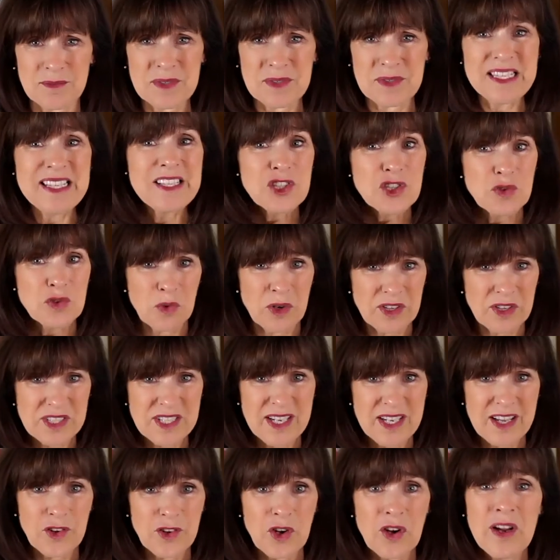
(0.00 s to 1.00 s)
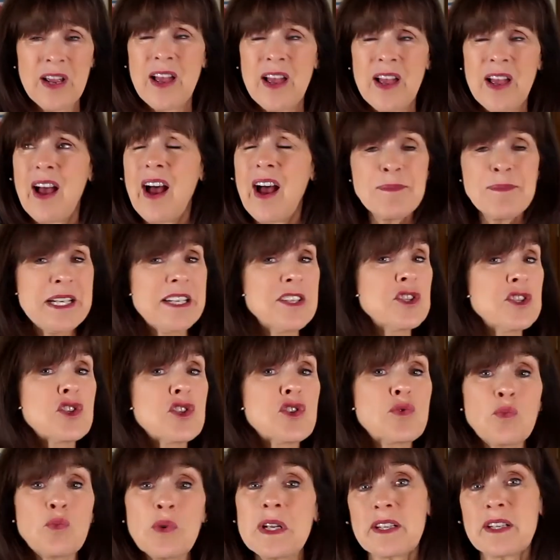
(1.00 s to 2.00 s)
needs to work together. I mean,
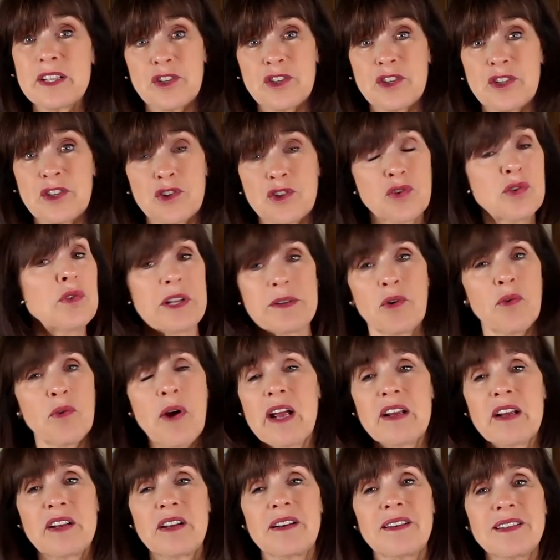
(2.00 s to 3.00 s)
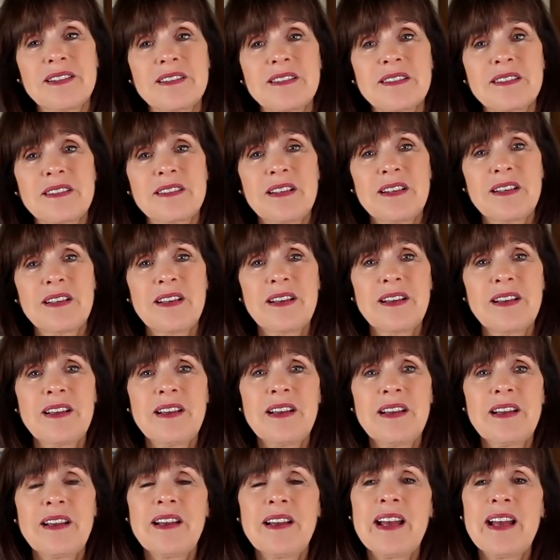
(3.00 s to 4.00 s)
it's really, truly miraculous.
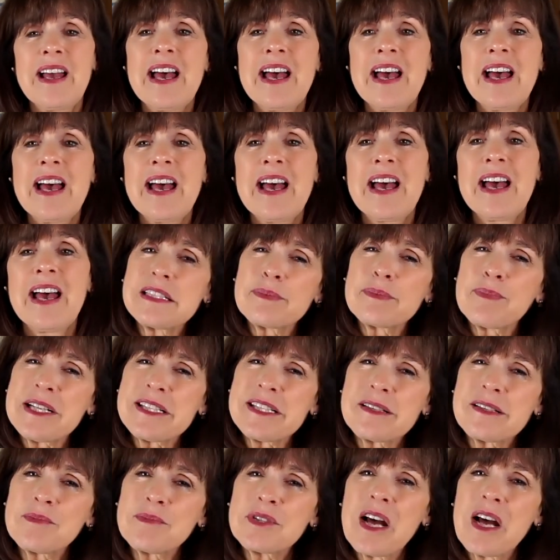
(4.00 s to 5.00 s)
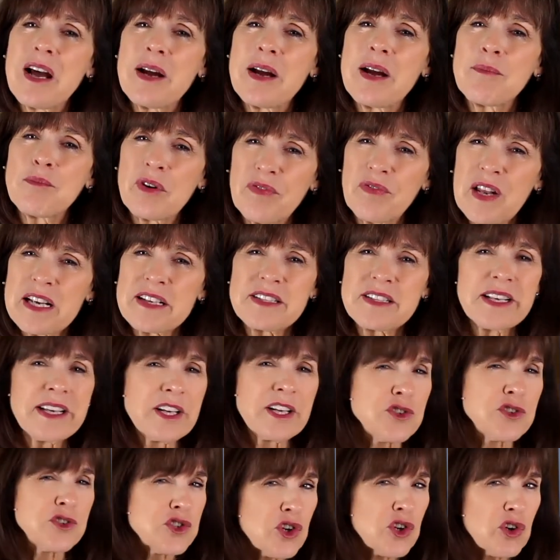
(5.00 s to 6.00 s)
And then spend some time reflecting
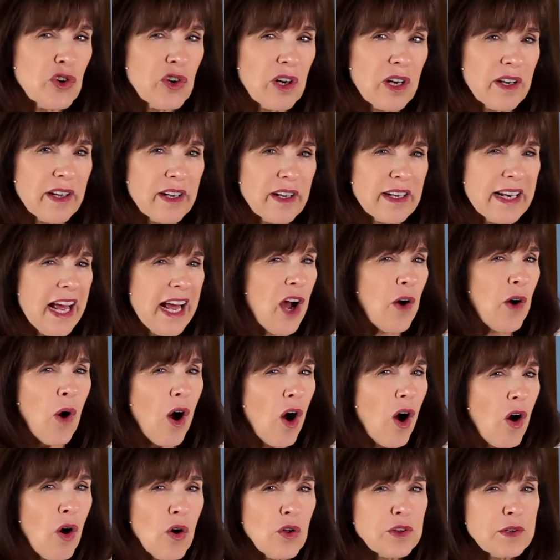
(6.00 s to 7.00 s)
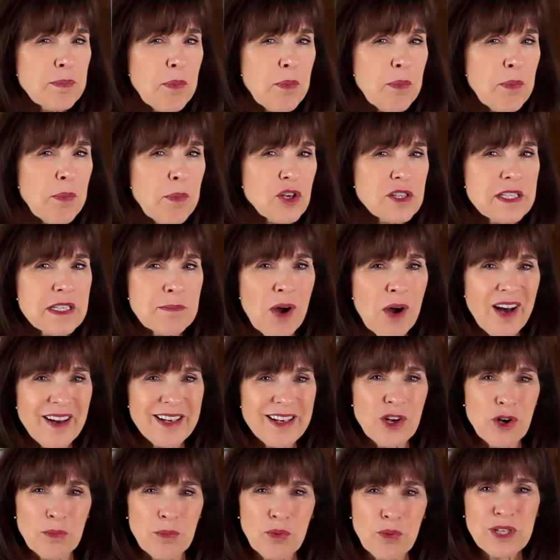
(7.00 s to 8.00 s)
and journaling on how all the parts of the
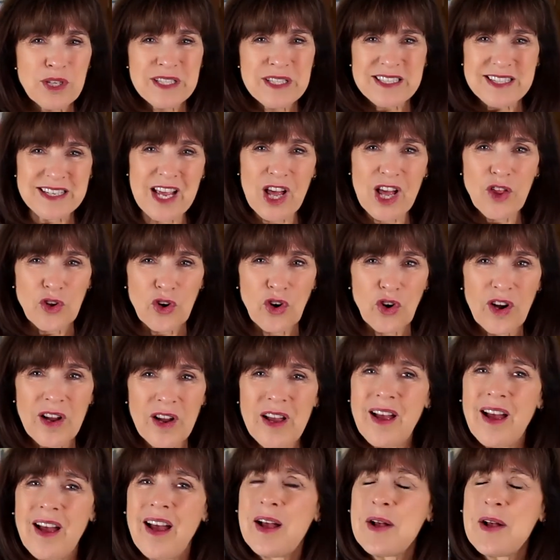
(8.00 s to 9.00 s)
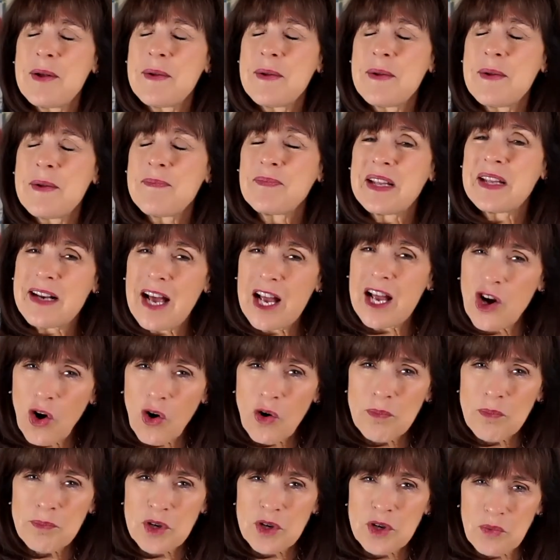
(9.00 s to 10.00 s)
body are put together. And I
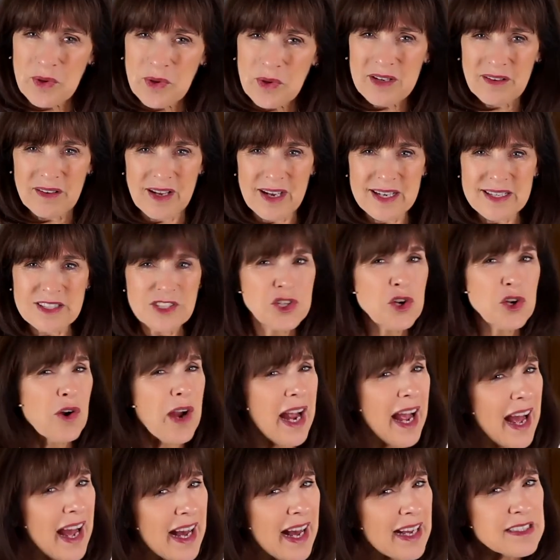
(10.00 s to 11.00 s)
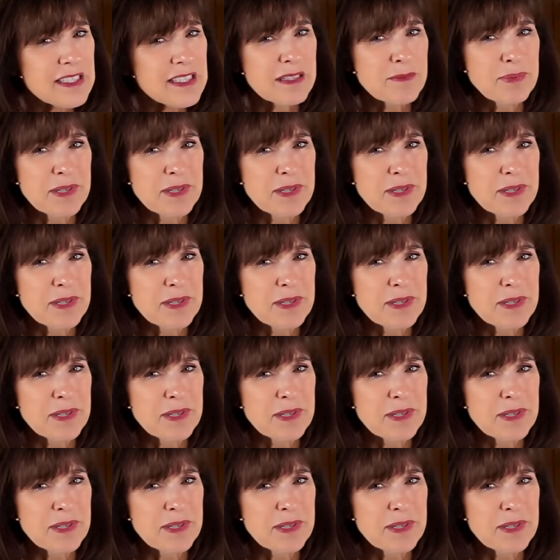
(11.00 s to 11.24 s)
hope you realize there has to